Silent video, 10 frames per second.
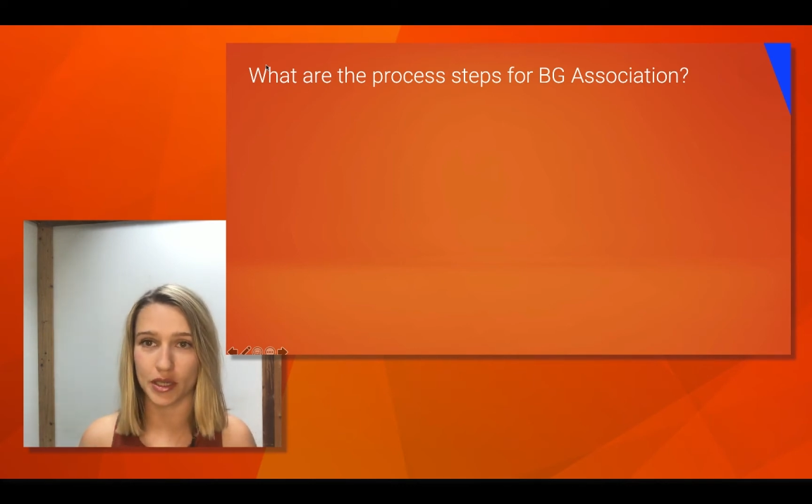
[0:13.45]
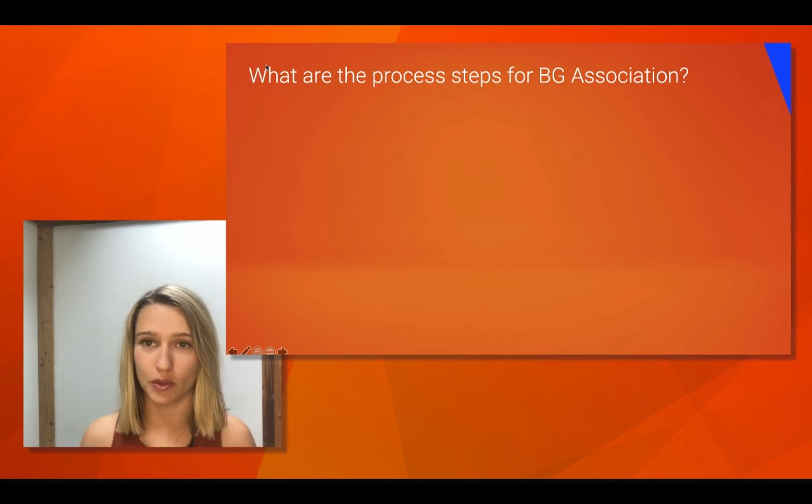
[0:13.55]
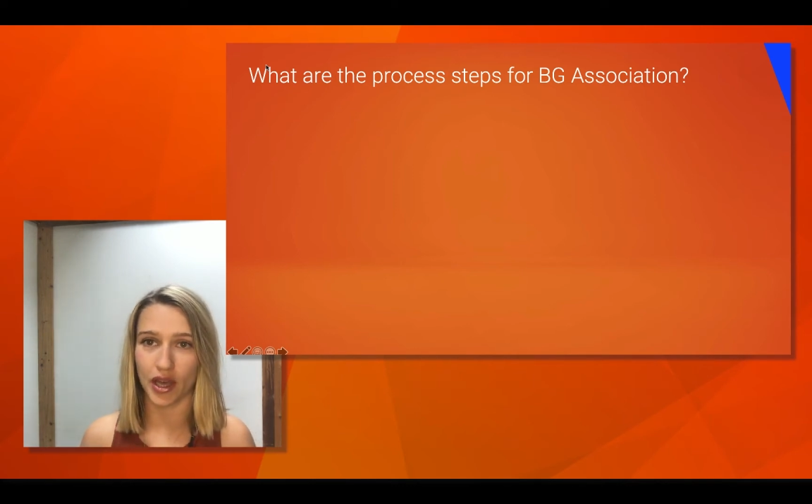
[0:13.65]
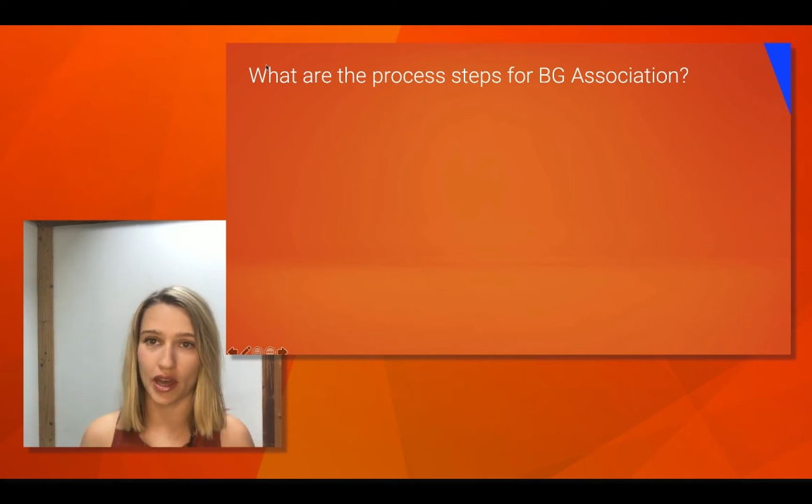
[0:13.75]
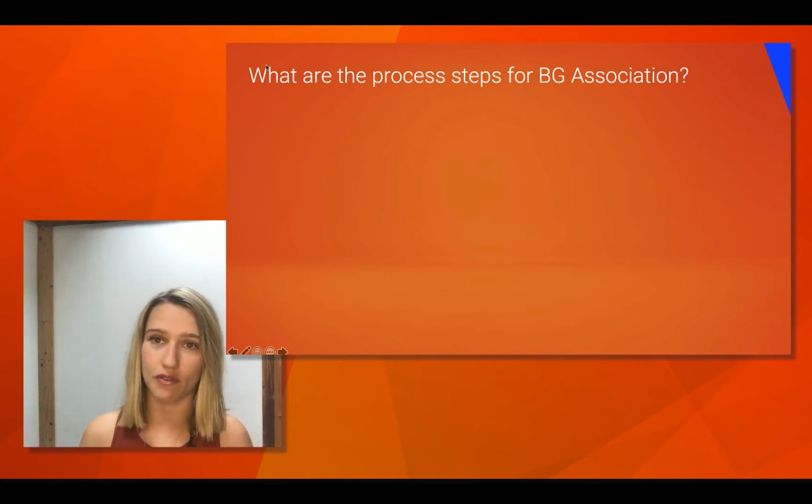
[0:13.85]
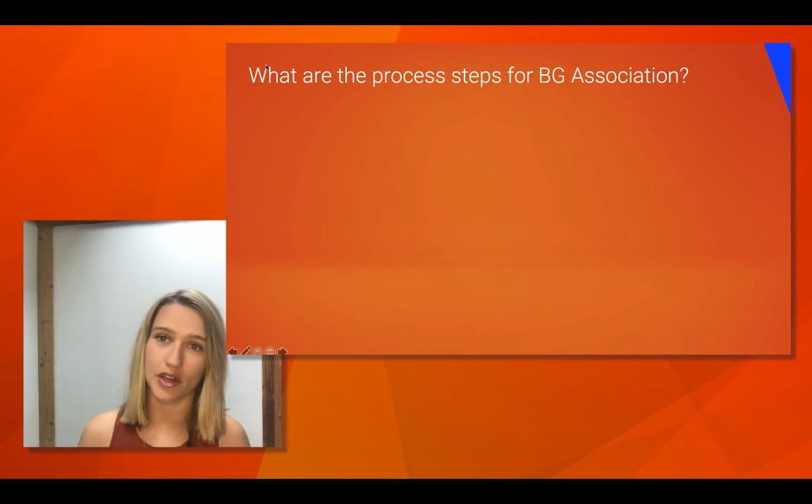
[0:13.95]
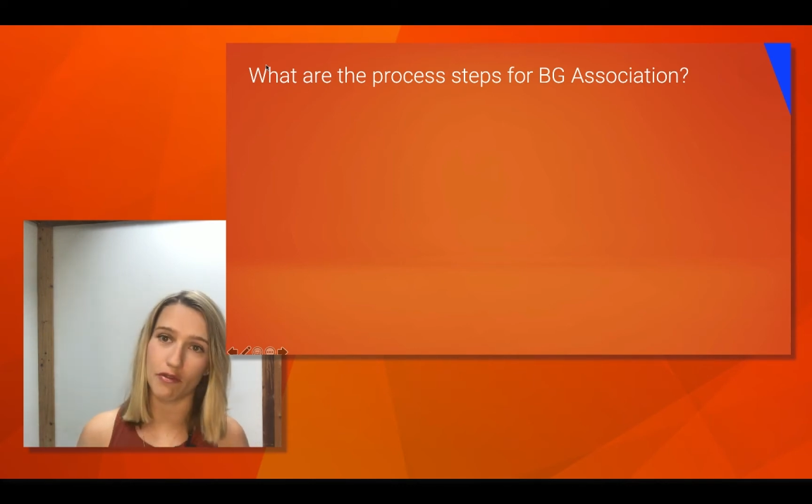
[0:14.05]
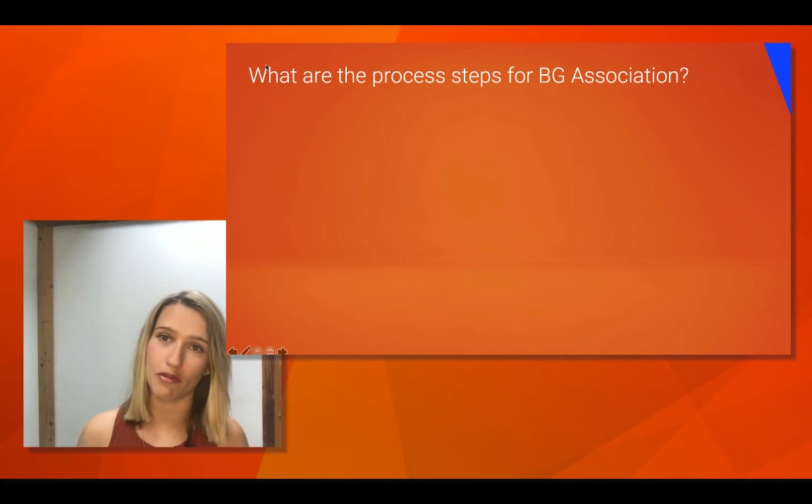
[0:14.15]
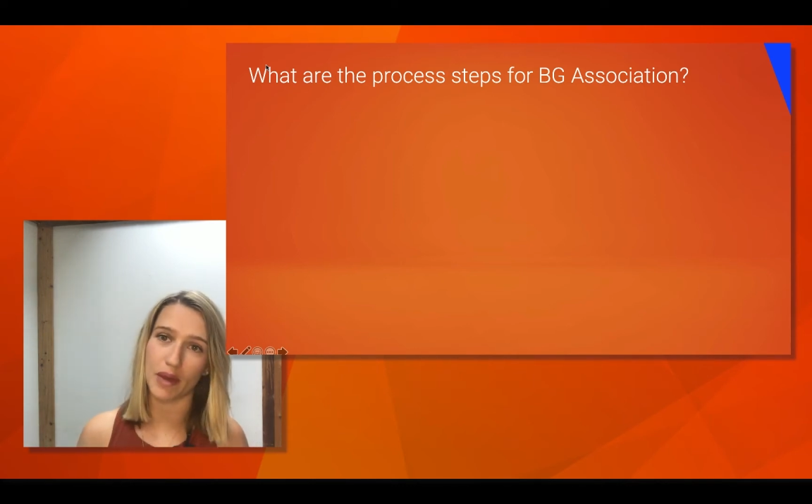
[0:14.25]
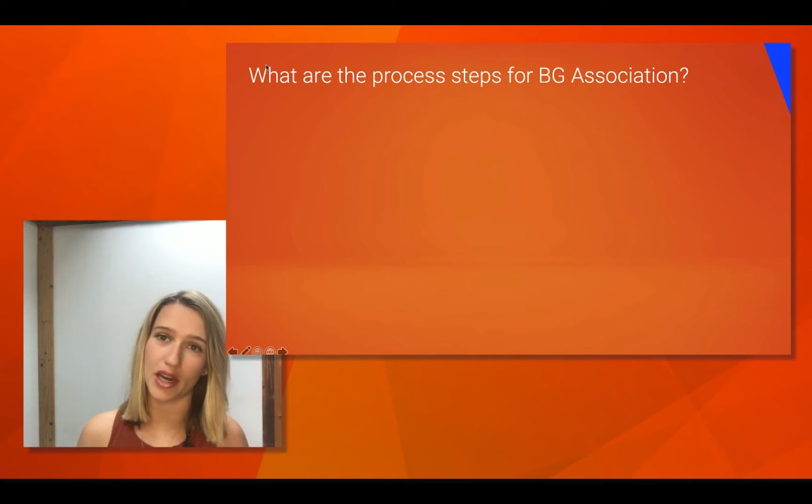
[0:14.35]
we have at
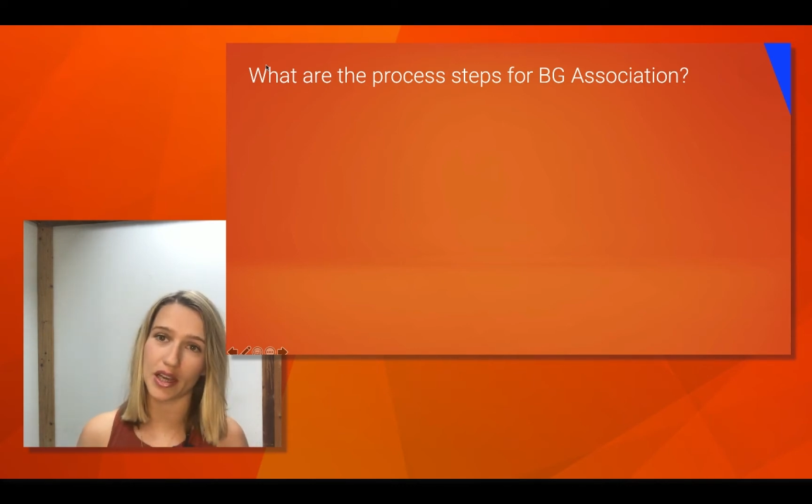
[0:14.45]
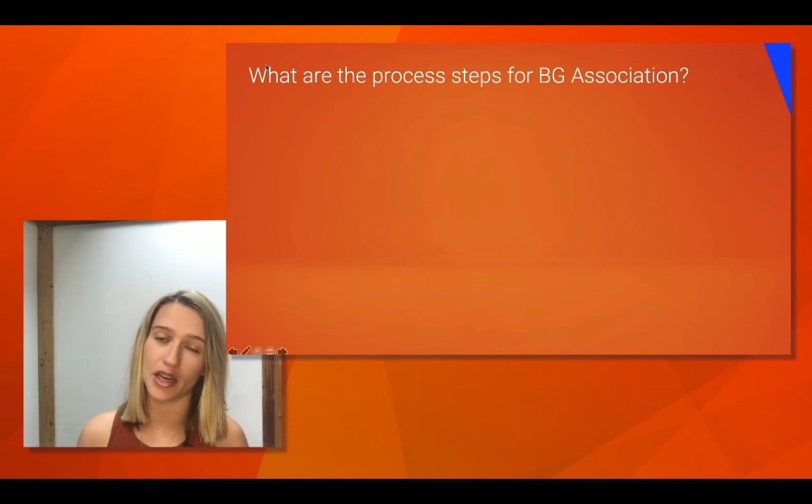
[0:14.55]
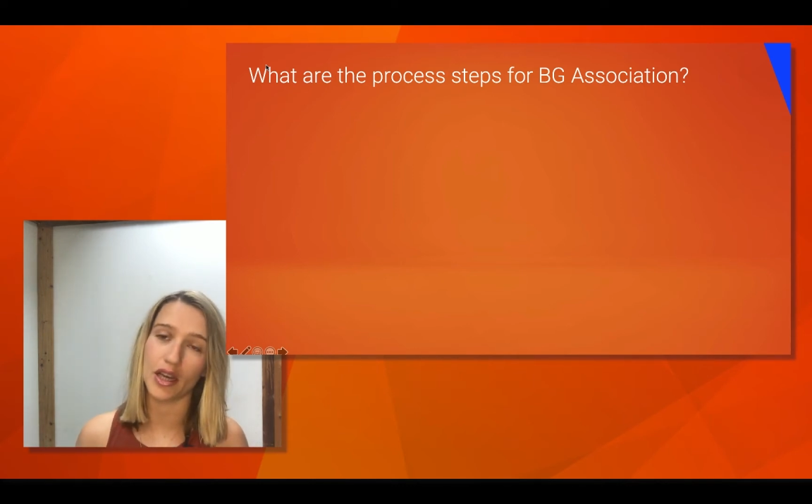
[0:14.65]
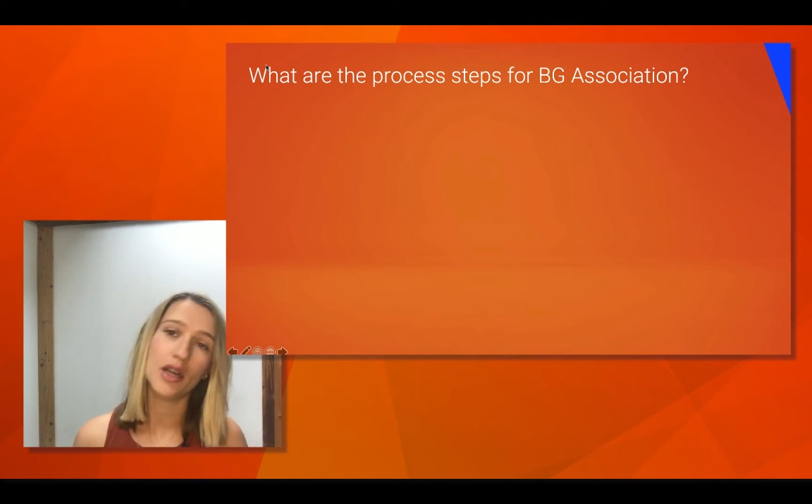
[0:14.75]
Informatica